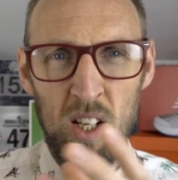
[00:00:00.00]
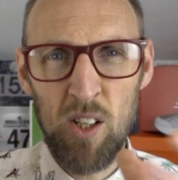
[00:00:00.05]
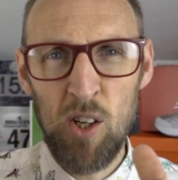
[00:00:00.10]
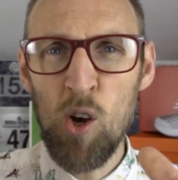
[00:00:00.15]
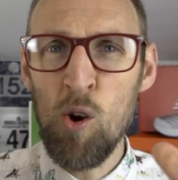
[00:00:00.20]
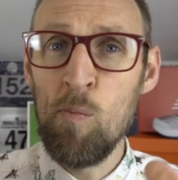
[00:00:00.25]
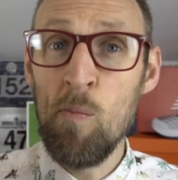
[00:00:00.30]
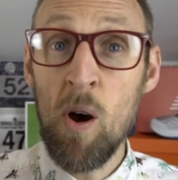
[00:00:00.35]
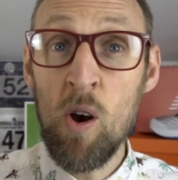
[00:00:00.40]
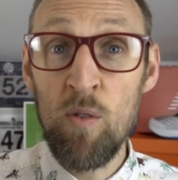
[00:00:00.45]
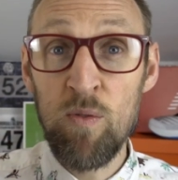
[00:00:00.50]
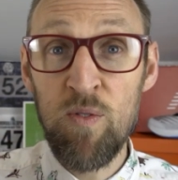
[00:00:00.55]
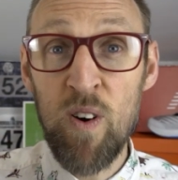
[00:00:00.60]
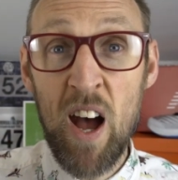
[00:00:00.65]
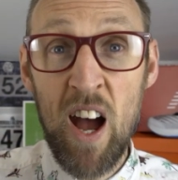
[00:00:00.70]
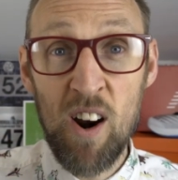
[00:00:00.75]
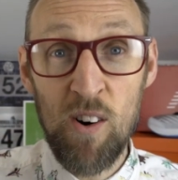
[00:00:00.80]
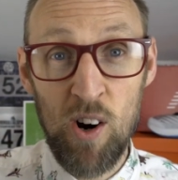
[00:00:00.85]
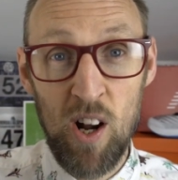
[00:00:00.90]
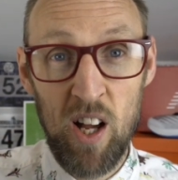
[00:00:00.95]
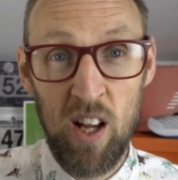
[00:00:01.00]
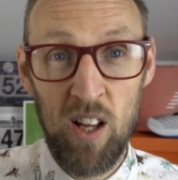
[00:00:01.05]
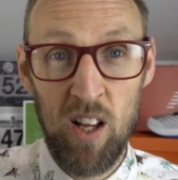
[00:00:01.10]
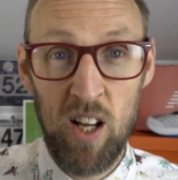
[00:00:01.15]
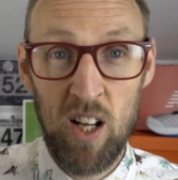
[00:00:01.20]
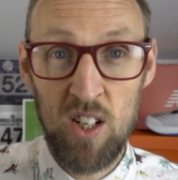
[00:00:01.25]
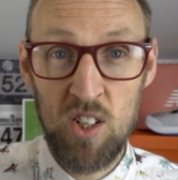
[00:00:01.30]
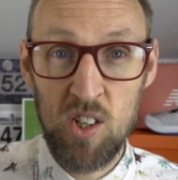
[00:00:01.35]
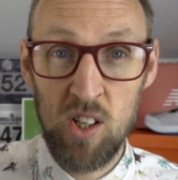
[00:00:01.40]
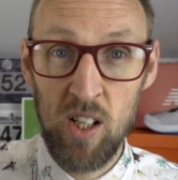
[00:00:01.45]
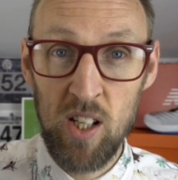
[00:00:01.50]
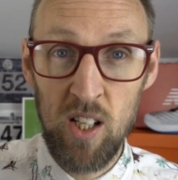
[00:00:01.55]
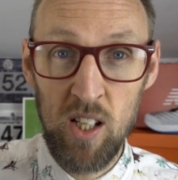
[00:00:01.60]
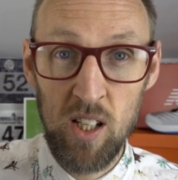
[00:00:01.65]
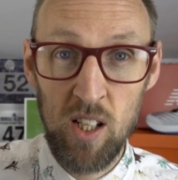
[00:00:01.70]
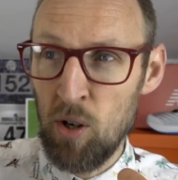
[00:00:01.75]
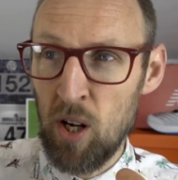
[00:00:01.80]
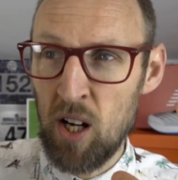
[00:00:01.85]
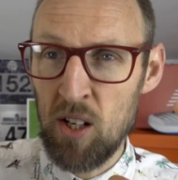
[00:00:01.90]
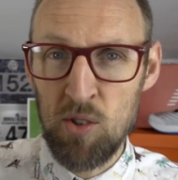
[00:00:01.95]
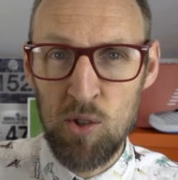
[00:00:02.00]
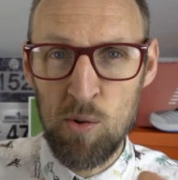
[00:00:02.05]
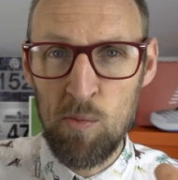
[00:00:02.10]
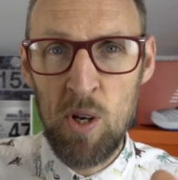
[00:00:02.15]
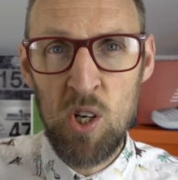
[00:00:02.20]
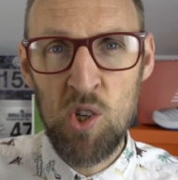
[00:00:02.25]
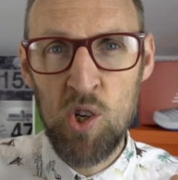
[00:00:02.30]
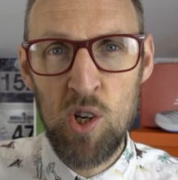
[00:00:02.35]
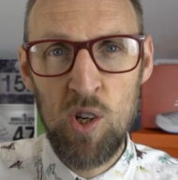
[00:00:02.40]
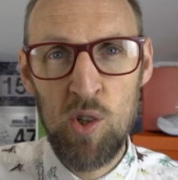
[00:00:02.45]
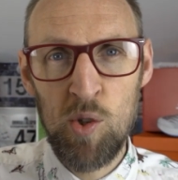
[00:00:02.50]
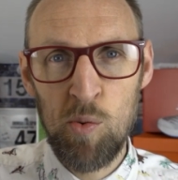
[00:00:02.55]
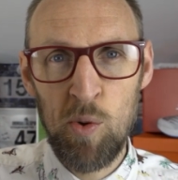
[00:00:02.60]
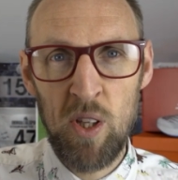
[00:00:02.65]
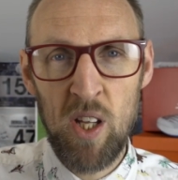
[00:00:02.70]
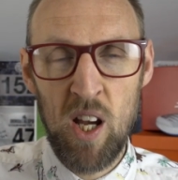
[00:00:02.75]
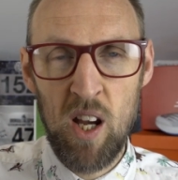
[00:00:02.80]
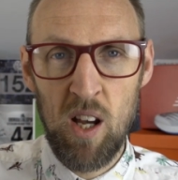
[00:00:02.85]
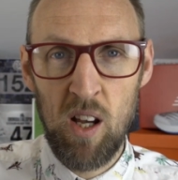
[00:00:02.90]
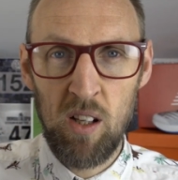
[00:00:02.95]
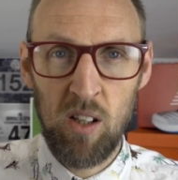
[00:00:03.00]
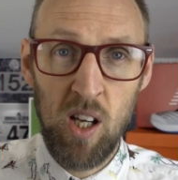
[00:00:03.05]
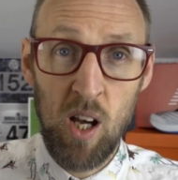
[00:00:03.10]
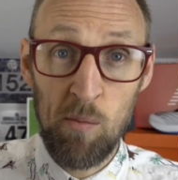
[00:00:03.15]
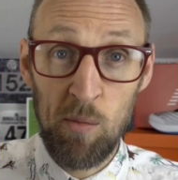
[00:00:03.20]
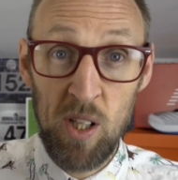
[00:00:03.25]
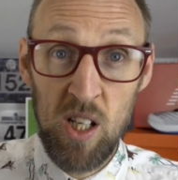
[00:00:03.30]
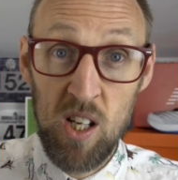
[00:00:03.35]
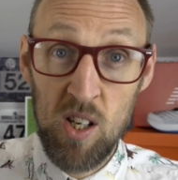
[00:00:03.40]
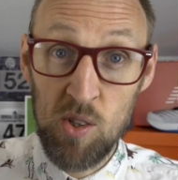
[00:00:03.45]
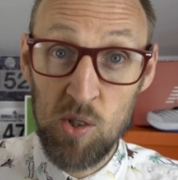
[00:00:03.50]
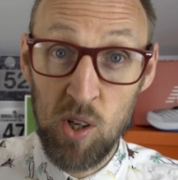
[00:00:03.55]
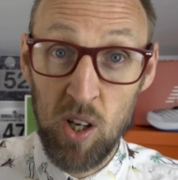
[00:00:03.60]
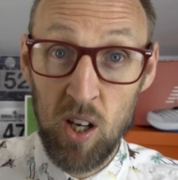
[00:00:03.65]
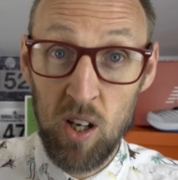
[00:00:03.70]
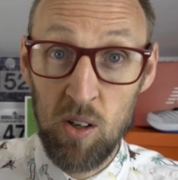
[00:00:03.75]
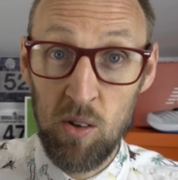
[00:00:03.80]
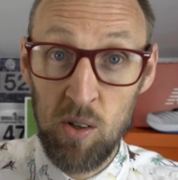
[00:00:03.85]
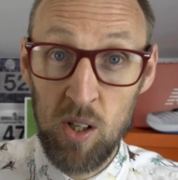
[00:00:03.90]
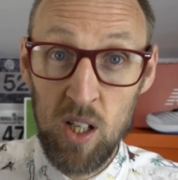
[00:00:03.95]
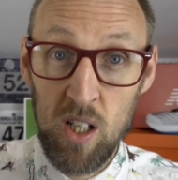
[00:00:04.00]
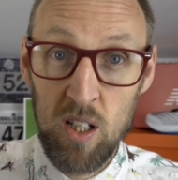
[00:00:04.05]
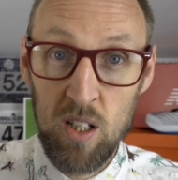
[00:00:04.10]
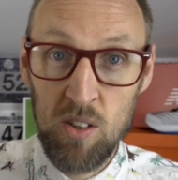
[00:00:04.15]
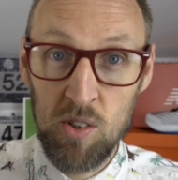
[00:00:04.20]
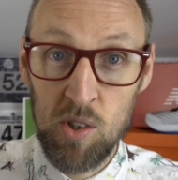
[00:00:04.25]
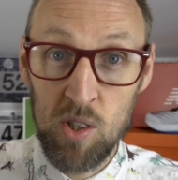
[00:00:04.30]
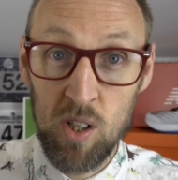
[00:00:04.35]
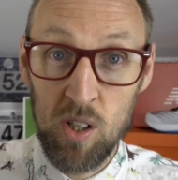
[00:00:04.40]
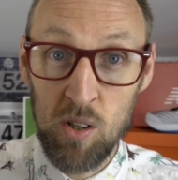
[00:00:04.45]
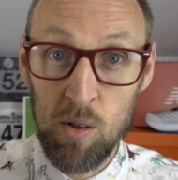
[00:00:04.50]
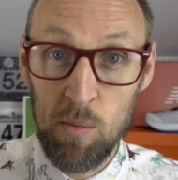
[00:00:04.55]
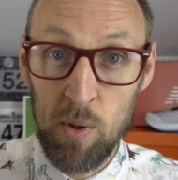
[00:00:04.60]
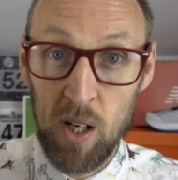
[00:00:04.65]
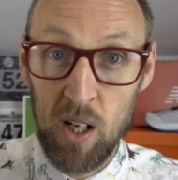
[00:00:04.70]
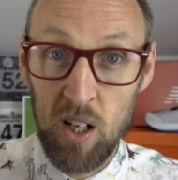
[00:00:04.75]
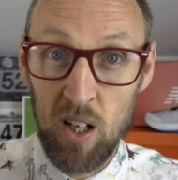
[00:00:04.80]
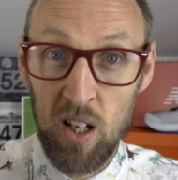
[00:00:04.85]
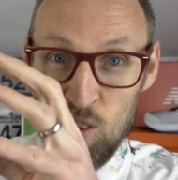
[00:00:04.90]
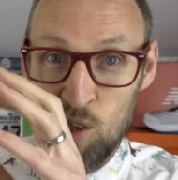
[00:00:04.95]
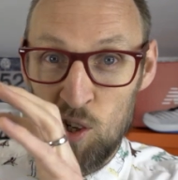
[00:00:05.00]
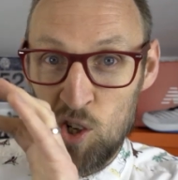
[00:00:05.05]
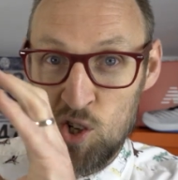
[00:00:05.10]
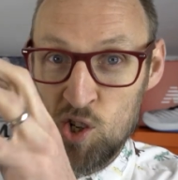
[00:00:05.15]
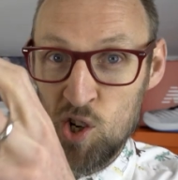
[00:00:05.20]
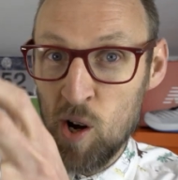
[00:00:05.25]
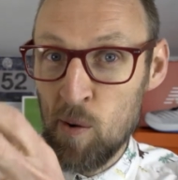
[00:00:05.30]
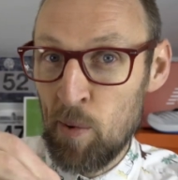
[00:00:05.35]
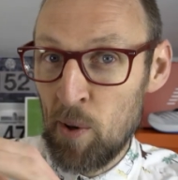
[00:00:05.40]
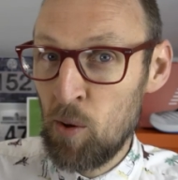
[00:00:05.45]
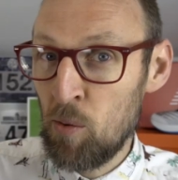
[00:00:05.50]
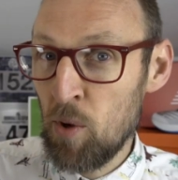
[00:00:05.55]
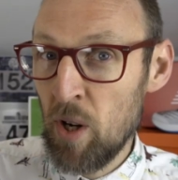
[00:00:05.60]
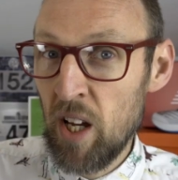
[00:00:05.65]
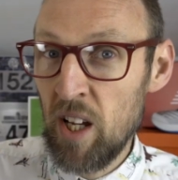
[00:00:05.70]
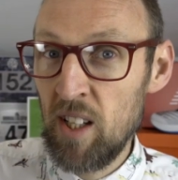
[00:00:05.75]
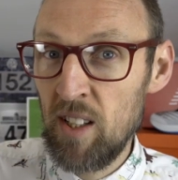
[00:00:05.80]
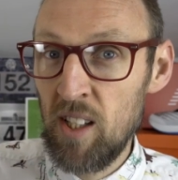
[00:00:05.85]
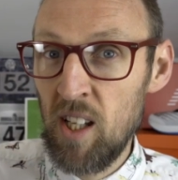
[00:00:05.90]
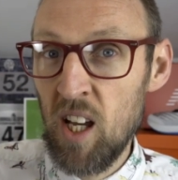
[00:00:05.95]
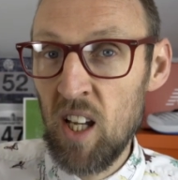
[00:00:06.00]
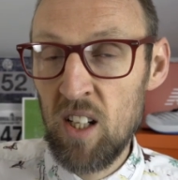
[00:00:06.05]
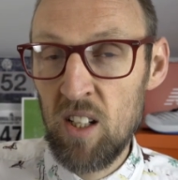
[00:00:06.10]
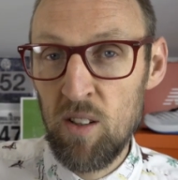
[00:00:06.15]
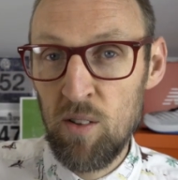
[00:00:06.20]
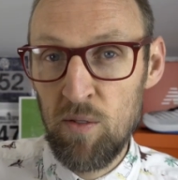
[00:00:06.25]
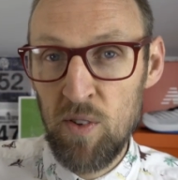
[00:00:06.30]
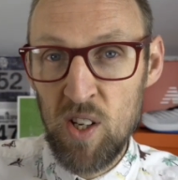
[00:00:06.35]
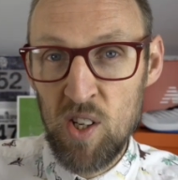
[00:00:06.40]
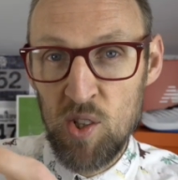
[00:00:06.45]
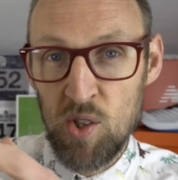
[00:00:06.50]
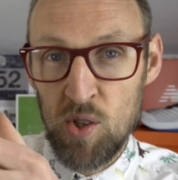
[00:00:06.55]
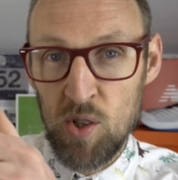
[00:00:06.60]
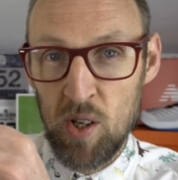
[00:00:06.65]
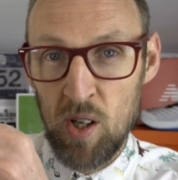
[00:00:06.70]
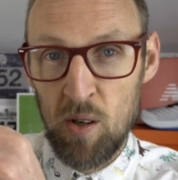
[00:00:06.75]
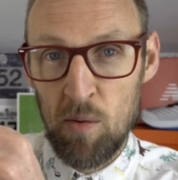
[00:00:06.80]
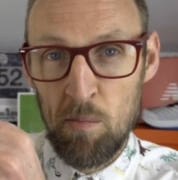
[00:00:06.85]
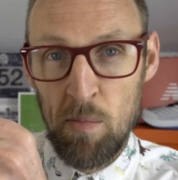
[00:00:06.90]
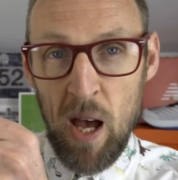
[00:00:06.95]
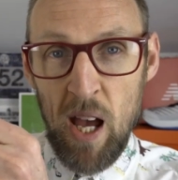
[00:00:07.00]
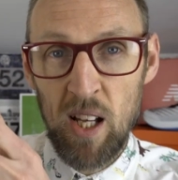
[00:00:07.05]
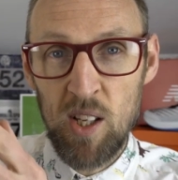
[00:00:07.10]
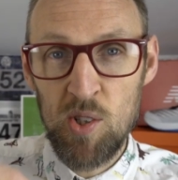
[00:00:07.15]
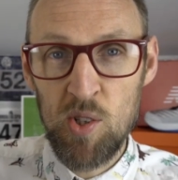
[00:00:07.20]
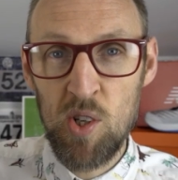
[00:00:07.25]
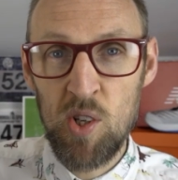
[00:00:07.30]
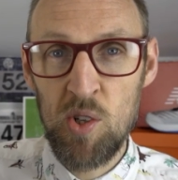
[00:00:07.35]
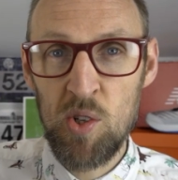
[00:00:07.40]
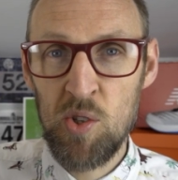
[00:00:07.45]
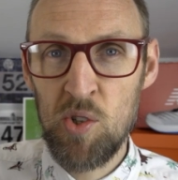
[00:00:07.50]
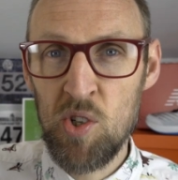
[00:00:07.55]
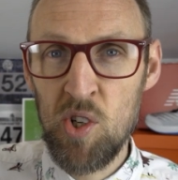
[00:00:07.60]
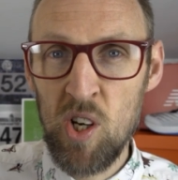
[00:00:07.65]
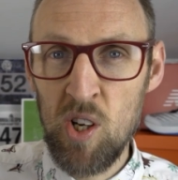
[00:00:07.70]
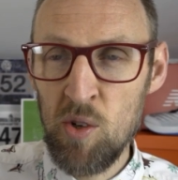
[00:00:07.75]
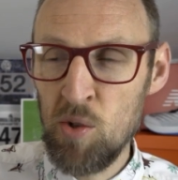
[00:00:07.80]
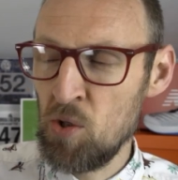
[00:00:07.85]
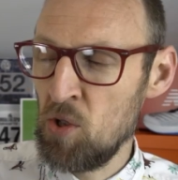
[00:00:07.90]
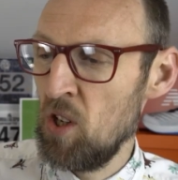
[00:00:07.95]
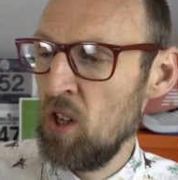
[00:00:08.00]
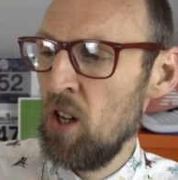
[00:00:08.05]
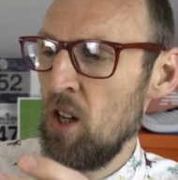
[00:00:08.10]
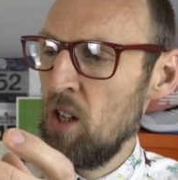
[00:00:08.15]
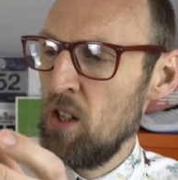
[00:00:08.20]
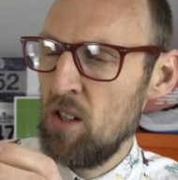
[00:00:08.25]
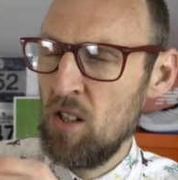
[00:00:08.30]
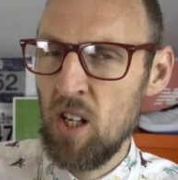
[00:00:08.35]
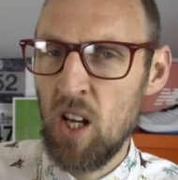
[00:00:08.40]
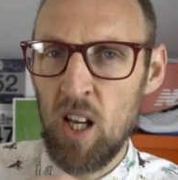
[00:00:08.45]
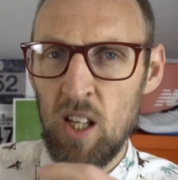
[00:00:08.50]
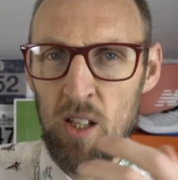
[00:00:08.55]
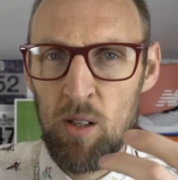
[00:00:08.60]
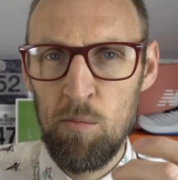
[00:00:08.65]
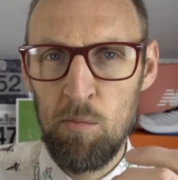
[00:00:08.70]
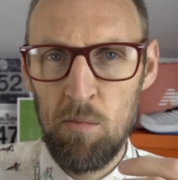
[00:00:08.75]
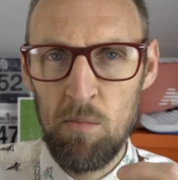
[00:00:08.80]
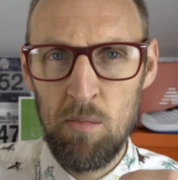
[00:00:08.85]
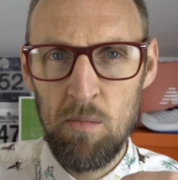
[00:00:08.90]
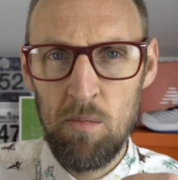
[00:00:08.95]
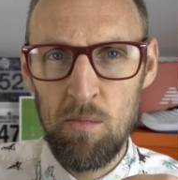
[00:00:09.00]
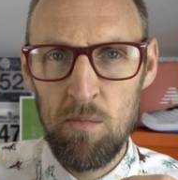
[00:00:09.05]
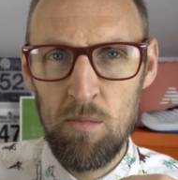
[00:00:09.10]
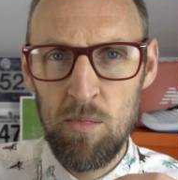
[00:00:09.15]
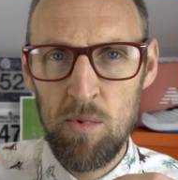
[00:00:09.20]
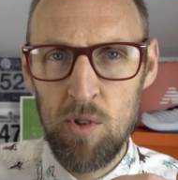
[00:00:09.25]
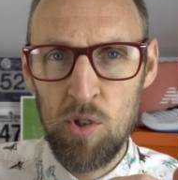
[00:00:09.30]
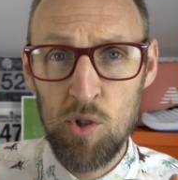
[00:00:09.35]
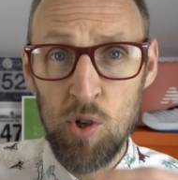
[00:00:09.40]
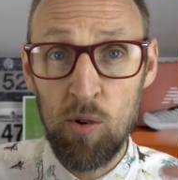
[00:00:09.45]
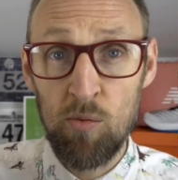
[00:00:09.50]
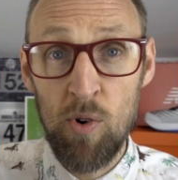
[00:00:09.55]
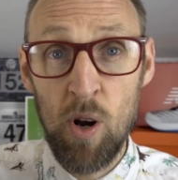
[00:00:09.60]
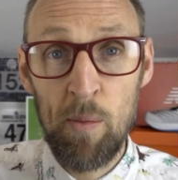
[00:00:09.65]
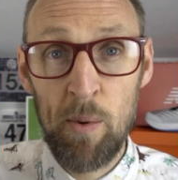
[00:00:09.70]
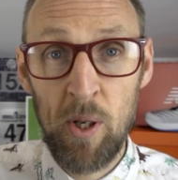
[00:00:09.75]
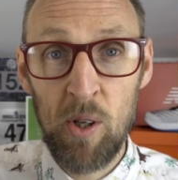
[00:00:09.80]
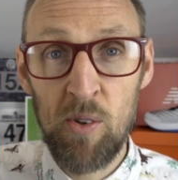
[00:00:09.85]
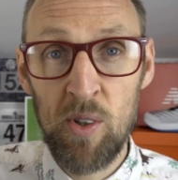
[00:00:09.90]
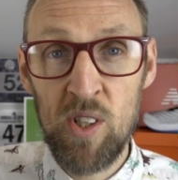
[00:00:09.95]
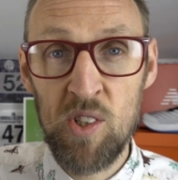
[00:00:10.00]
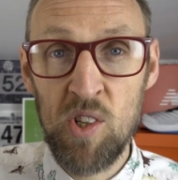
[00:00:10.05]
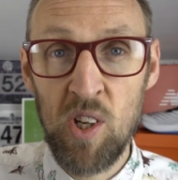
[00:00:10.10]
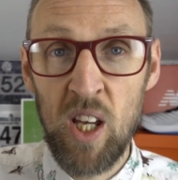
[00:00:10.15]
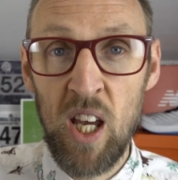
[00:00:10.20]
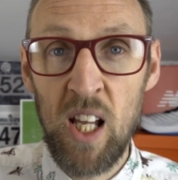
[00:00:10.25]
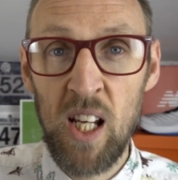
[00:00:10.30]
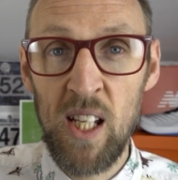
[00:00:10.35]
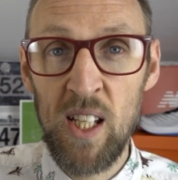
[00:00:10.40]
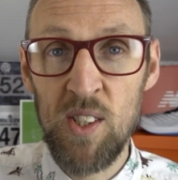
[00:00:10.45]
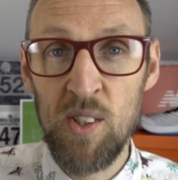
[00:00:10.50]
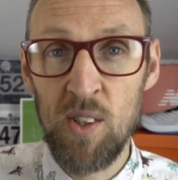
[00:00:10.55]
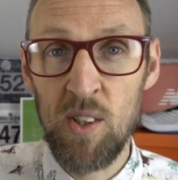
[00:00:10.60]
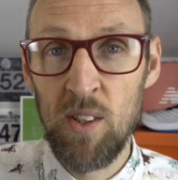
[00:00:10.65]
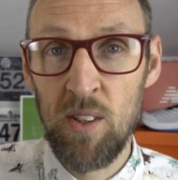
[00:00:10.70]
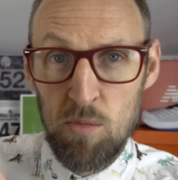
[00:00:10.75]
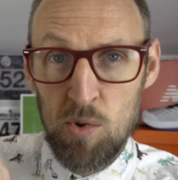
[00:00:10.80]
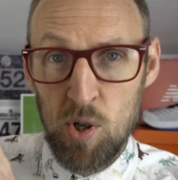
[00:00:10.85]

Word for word: I know Mo Farah actually had some issues with that a couple of years ago. He used to do a bit of sort of chopping away at the end of his Pegasus shoes to get them to stop rubbing on his Achilles.